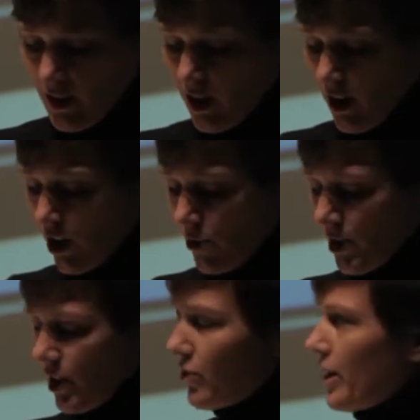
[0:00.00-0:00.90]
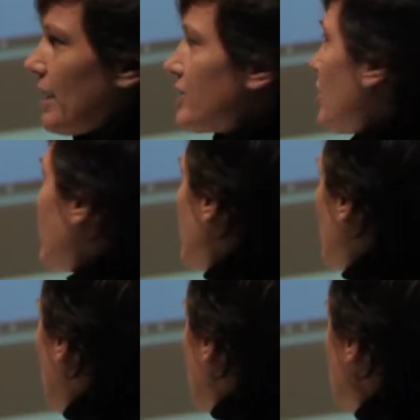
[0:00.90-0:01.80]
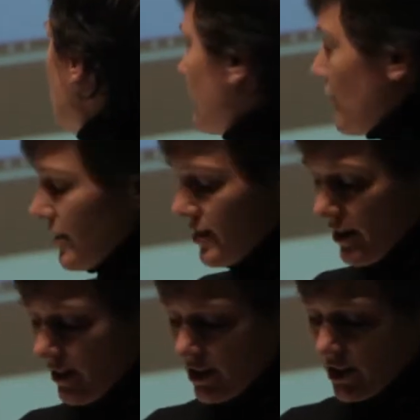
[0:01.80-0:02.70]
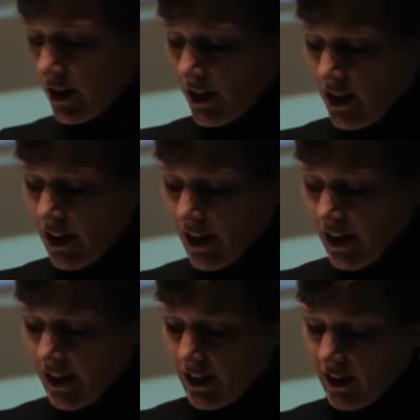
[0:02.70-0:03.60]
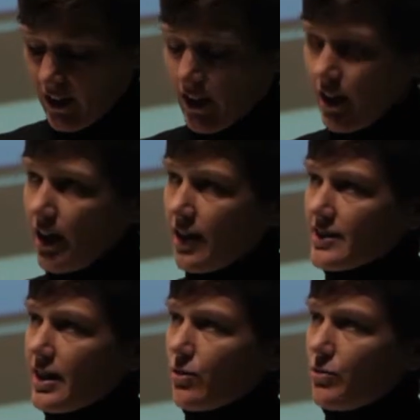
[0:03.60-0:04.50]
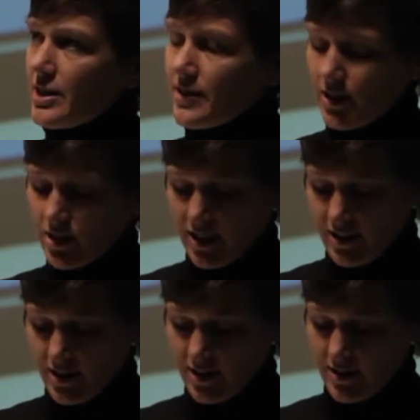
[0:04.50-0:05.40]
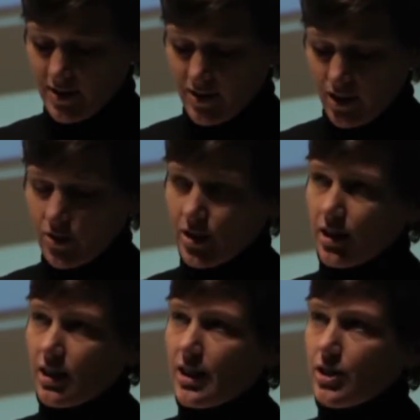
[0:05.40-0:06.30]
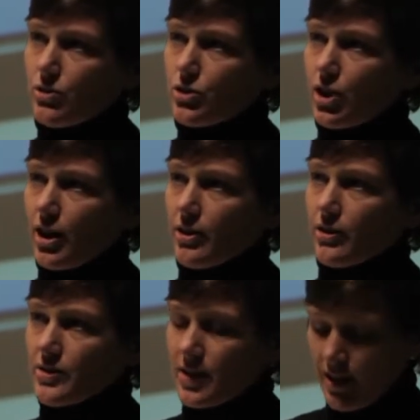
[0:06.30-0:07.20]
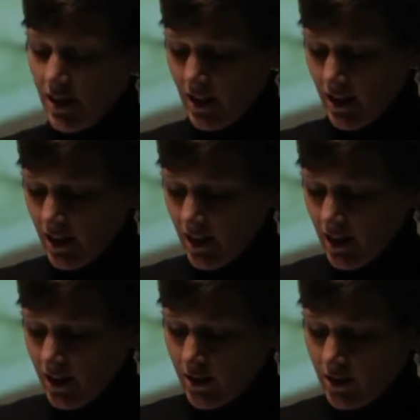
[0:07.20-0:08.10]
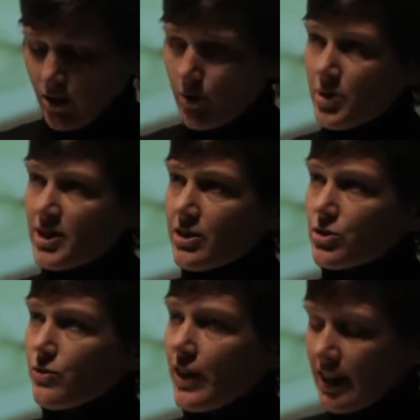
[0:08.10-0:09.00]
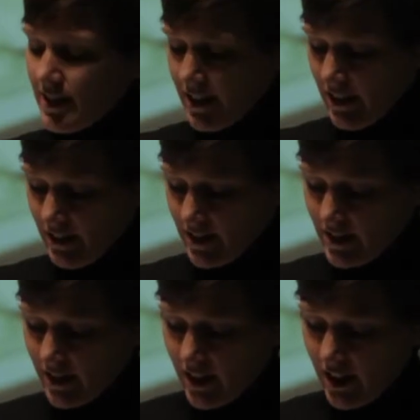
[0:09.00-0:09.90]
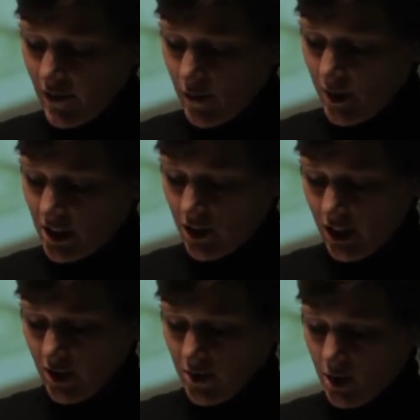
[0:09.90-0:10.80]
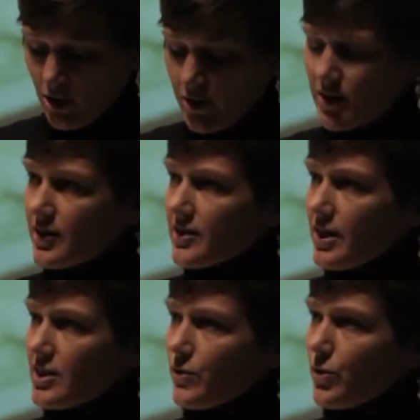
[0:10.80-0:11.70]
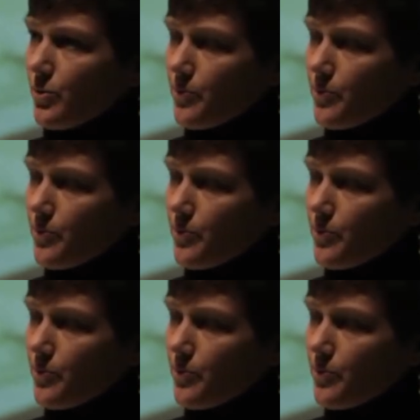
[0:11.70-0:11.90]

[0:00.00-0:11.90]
Our work on HIV vaccine research in Kenya highlights how research centres that conduct clinical trials on potential vaccines, even when trials were not successful,